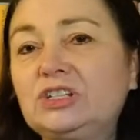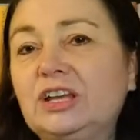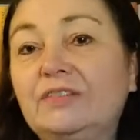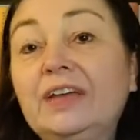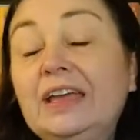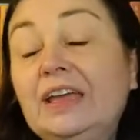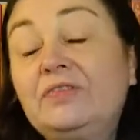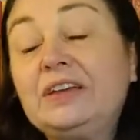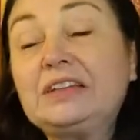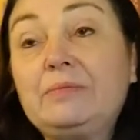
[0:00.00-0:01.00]
shelf. In
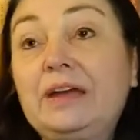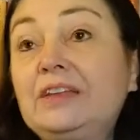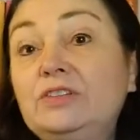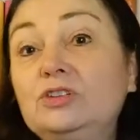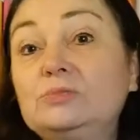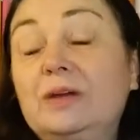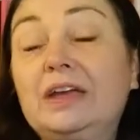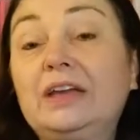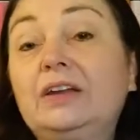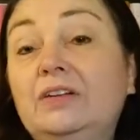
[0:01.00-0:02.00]
fact, I might even use
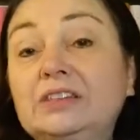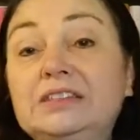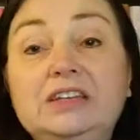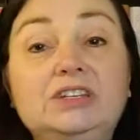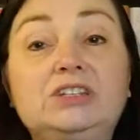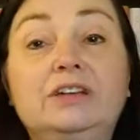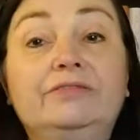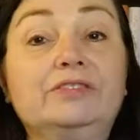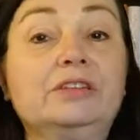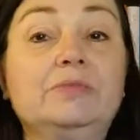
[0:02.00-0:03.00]
my current staging shelf
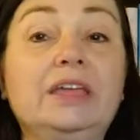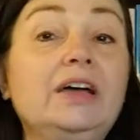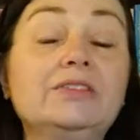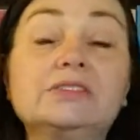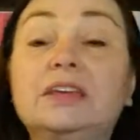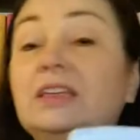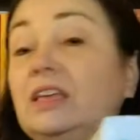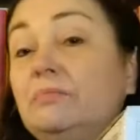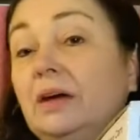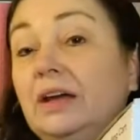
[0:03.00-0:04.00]
for something else and
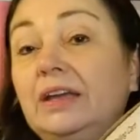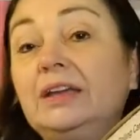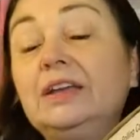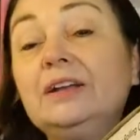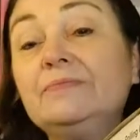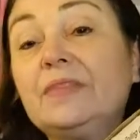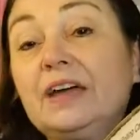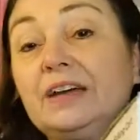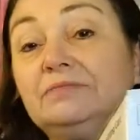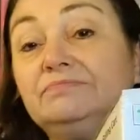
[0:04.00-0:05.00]
keep my
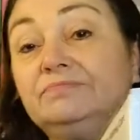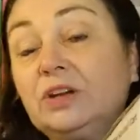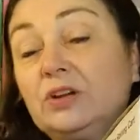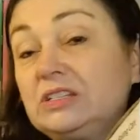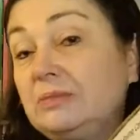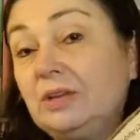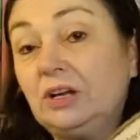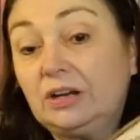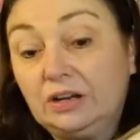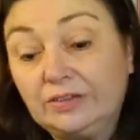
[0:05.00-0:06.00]
current
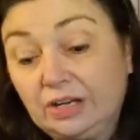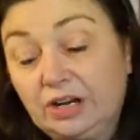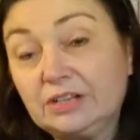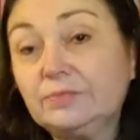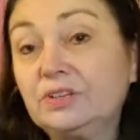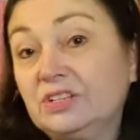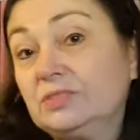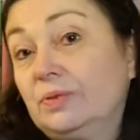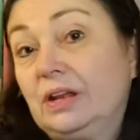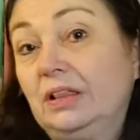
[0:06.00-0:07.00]
TBR on the cart, which is
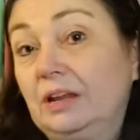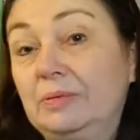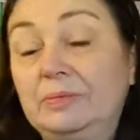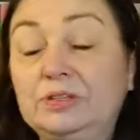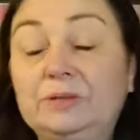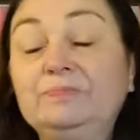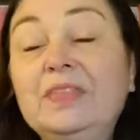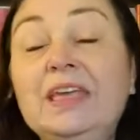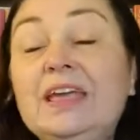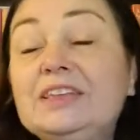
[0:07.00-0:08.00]
what a lot of people do.
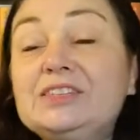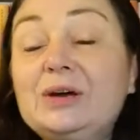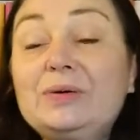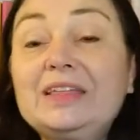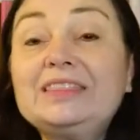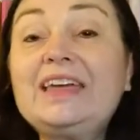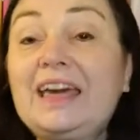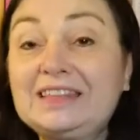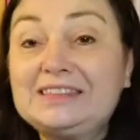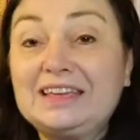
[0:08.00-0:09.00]
So
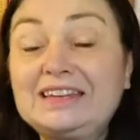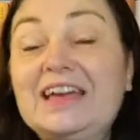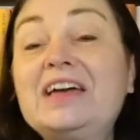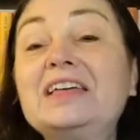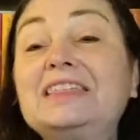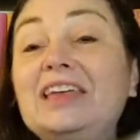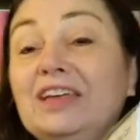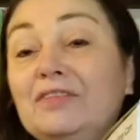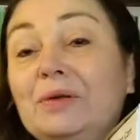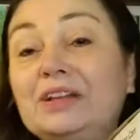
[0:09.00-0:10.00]
that is it. Thank you
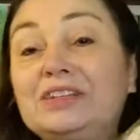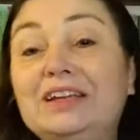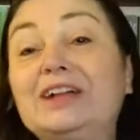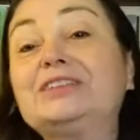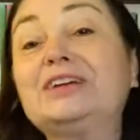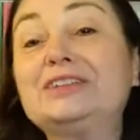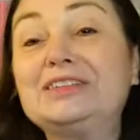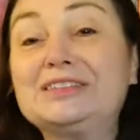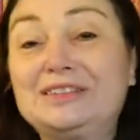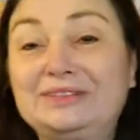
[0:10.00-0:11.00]
for watching. I'll talk to
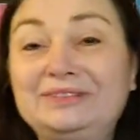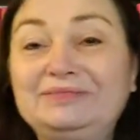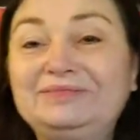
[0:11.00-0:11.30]
you soon.